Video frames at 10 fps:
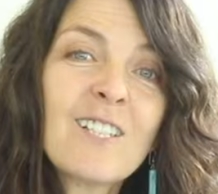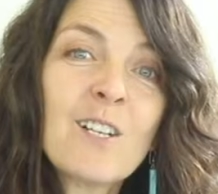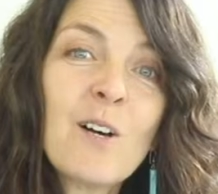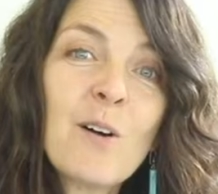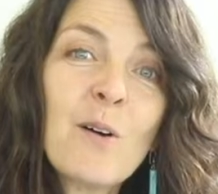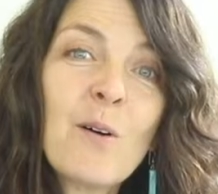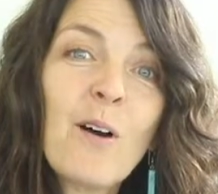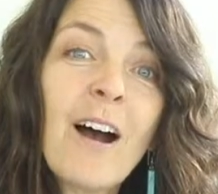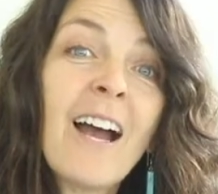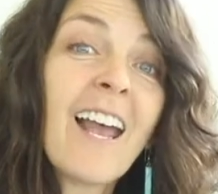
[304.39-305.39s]
so
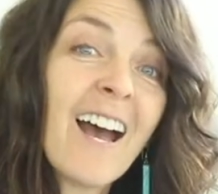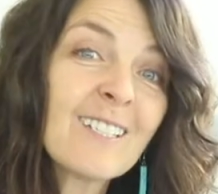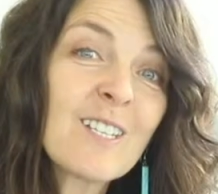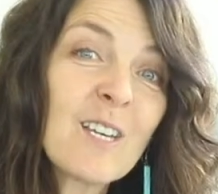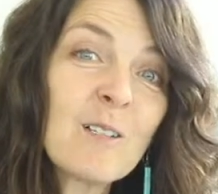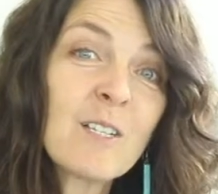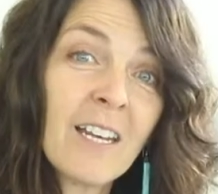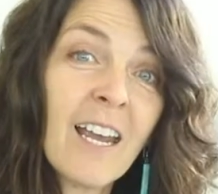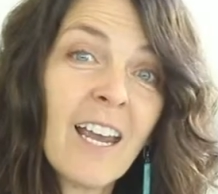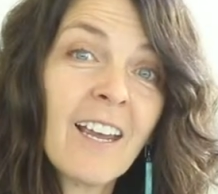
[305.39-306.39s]
I ask you
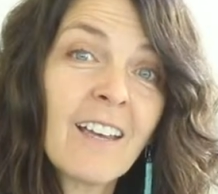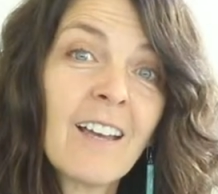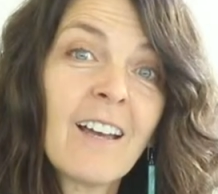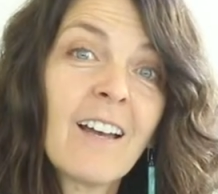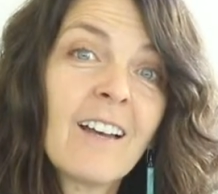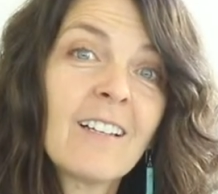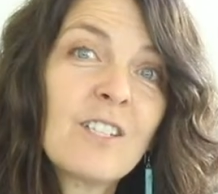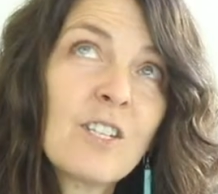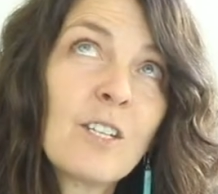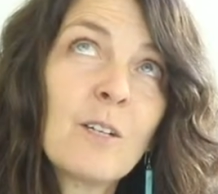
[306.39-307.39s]
today
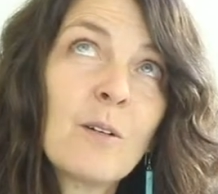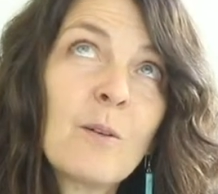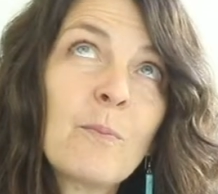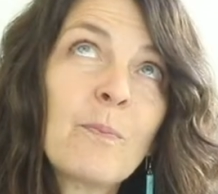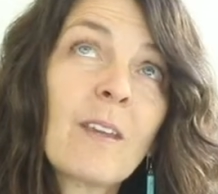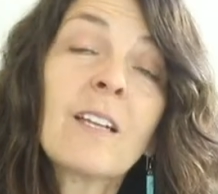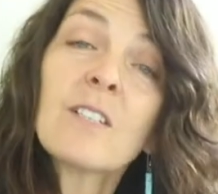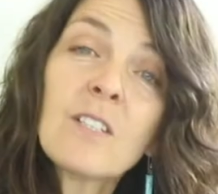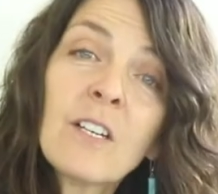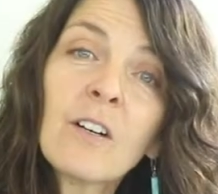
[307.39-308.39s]
to
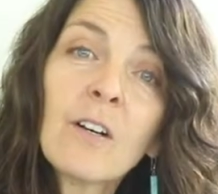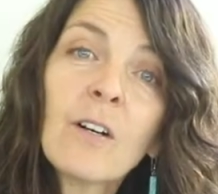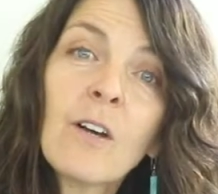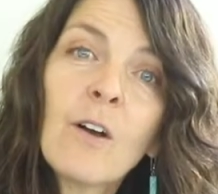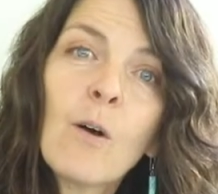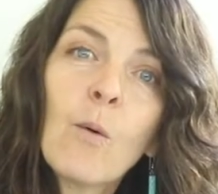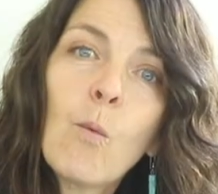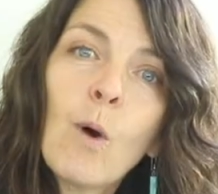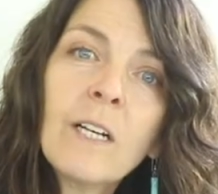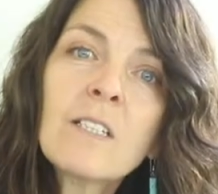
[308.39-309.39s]
consider,
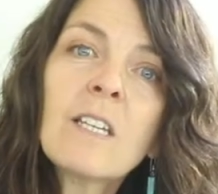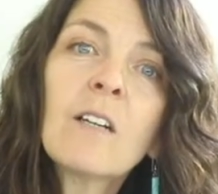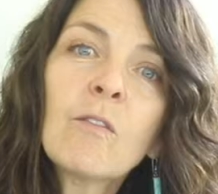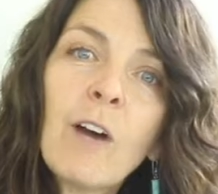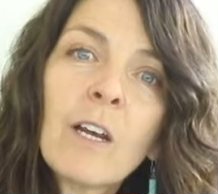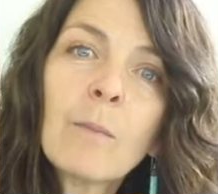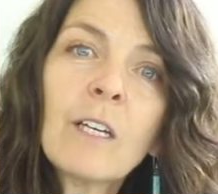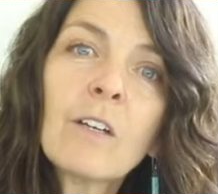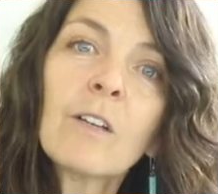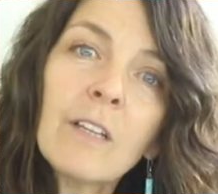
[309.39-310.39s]
what is the
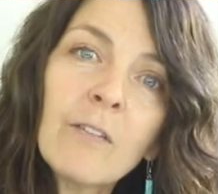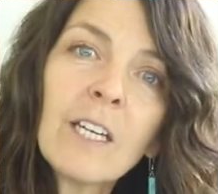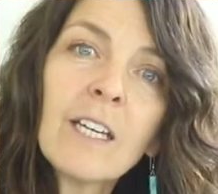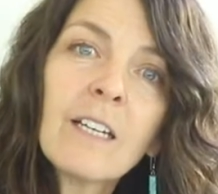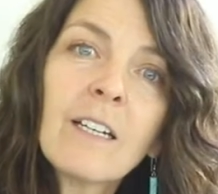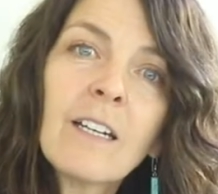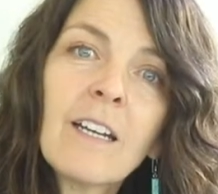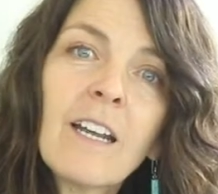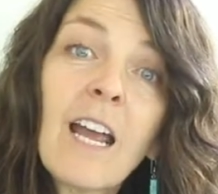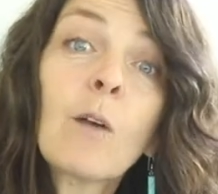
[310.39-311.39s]
environment you're living in,
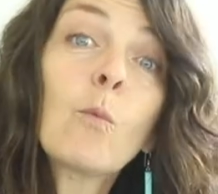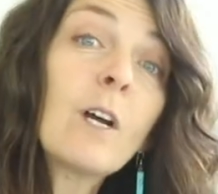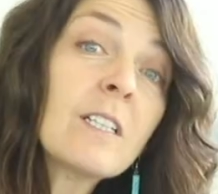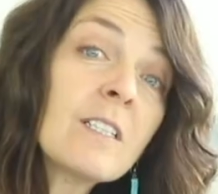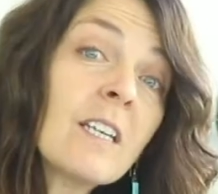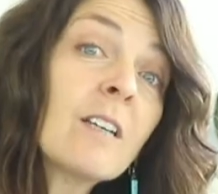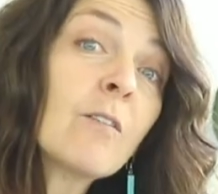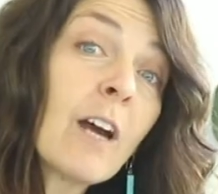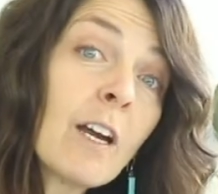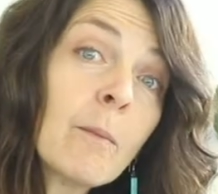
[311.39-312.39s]
and what is the
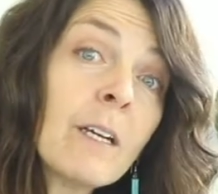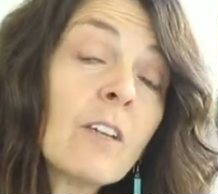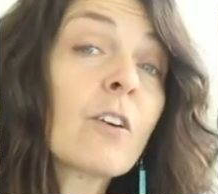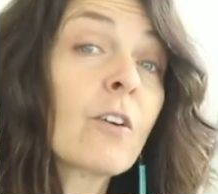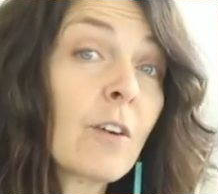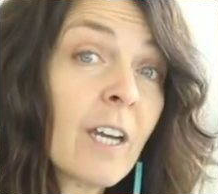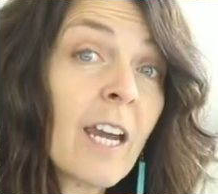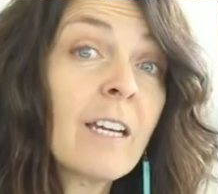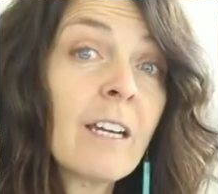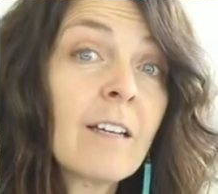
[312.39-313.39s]
environment you're
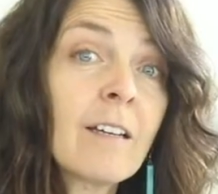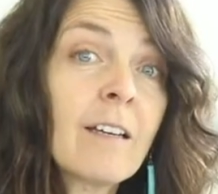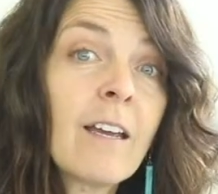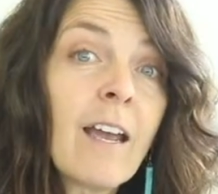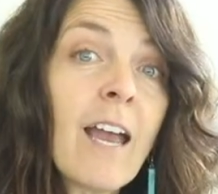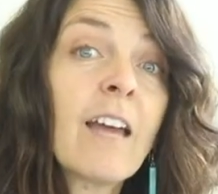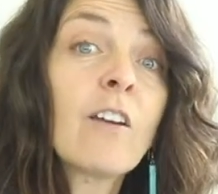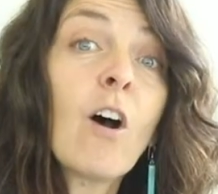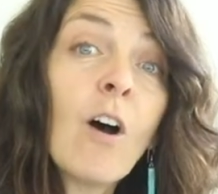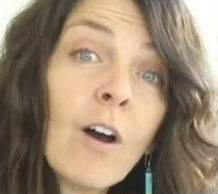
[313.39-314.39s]
creating?
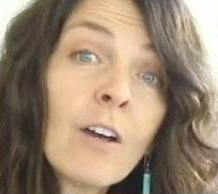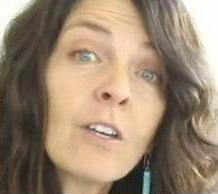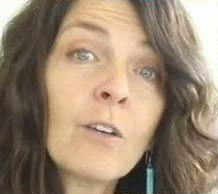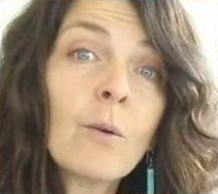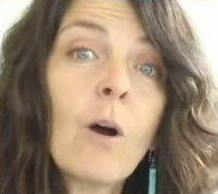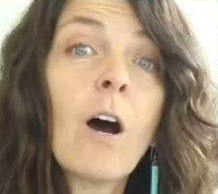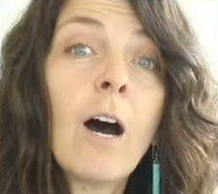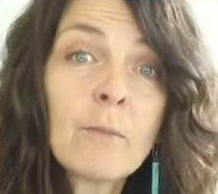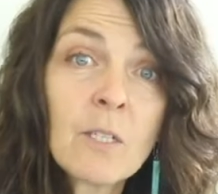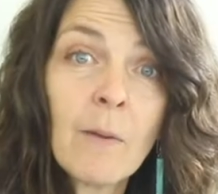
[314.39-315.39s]
And are you
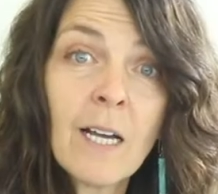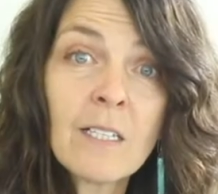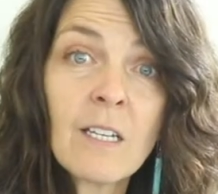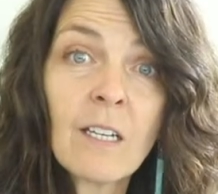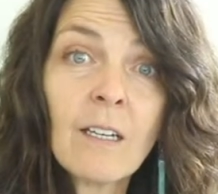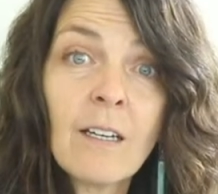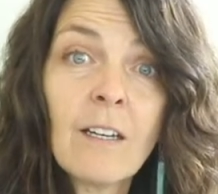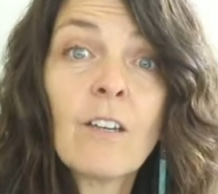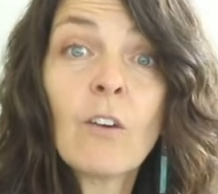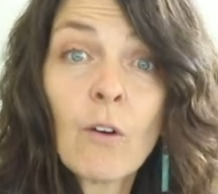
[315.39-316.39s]
optimizing
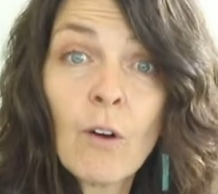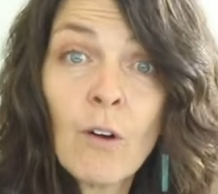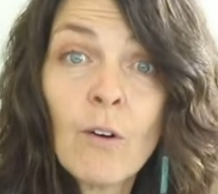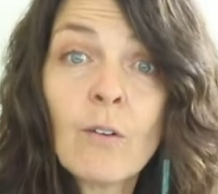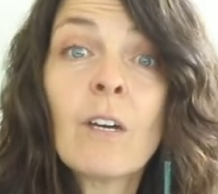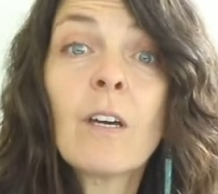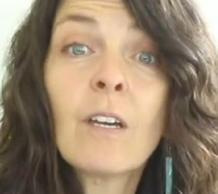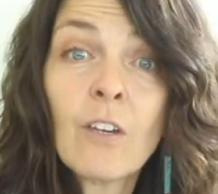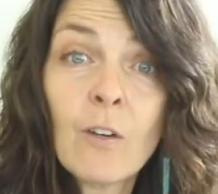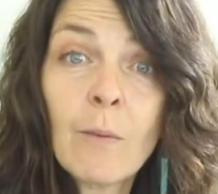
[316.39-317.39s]
your own
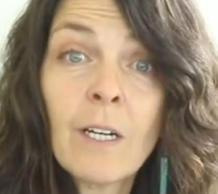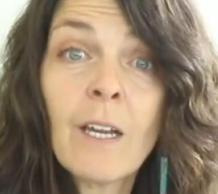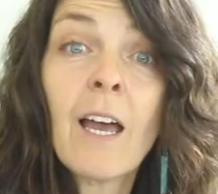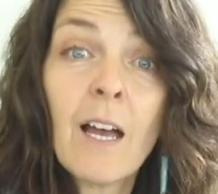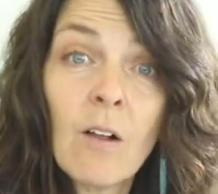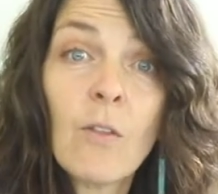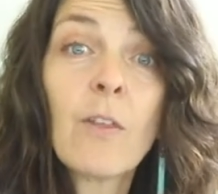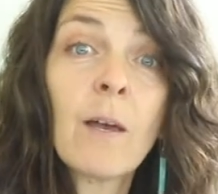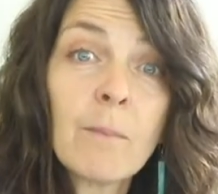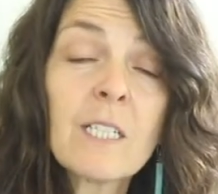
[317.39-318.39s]
human health
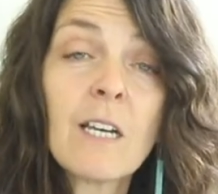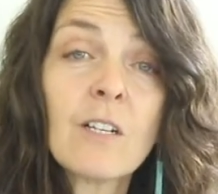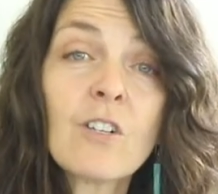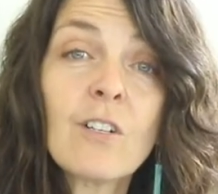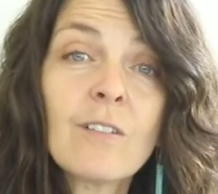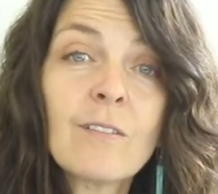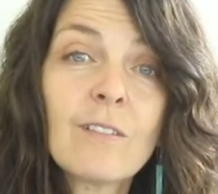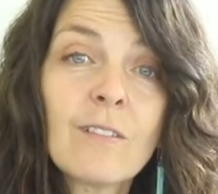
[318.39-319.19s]
and potential?